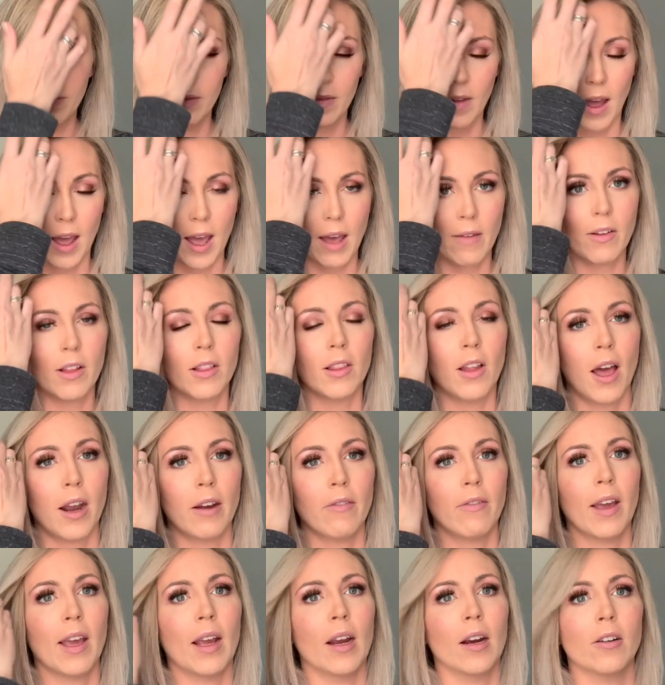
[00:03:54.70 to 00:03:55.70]
I have a lot
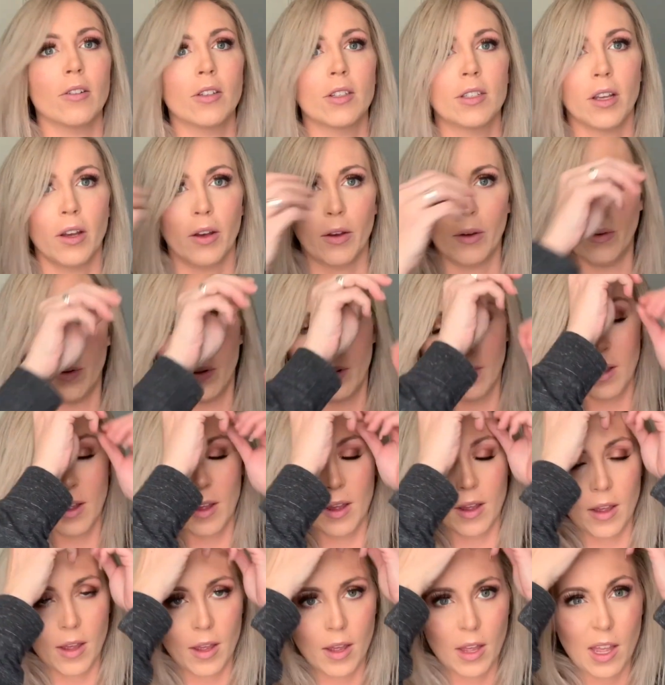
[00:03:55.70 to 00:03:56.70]
of hair, so
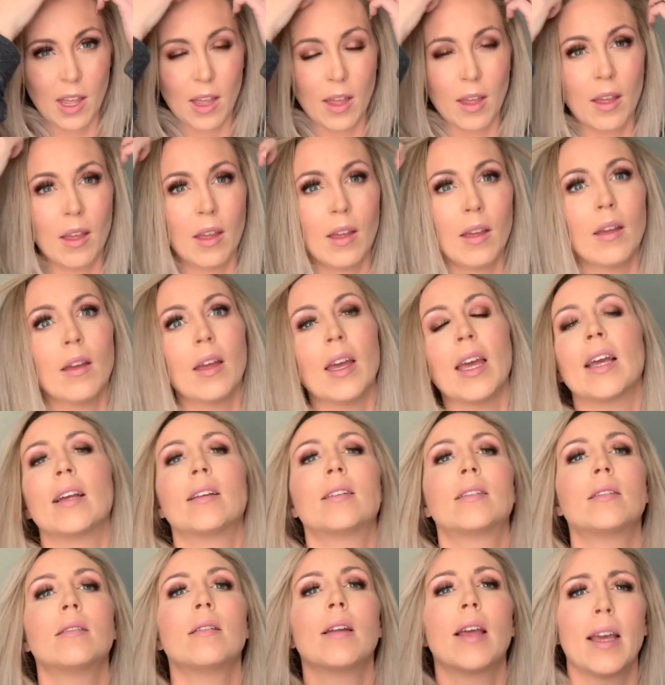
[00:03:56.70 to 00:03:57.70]

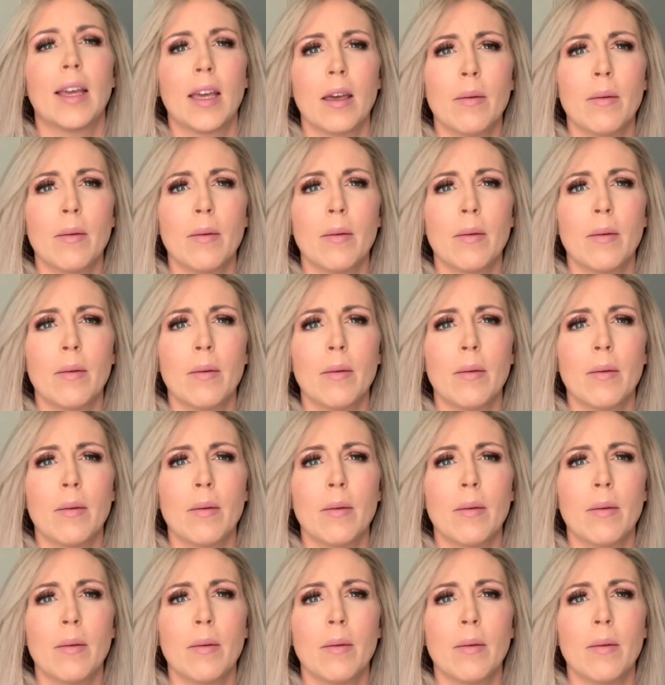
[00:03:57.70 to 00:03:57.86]
it